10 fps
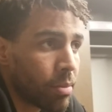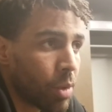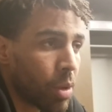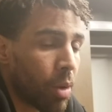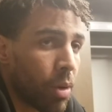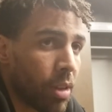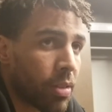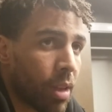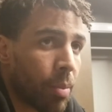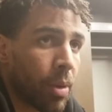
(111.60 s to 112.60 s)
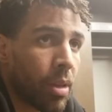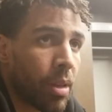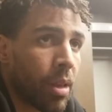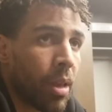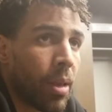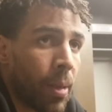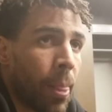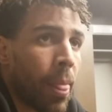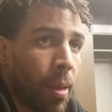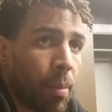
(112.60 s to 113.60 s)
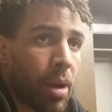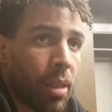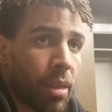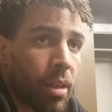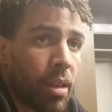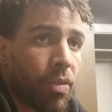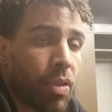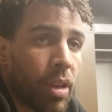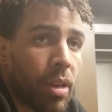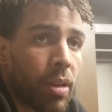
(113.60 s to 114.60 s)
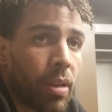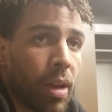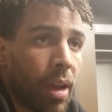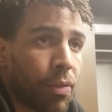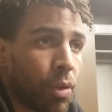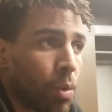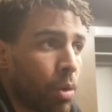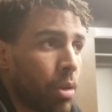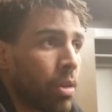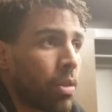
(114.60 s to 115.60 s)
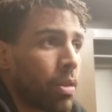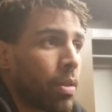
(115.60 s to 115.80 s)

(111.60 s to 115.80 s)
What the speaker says: You can't really stop it, but I think definitely afterwards,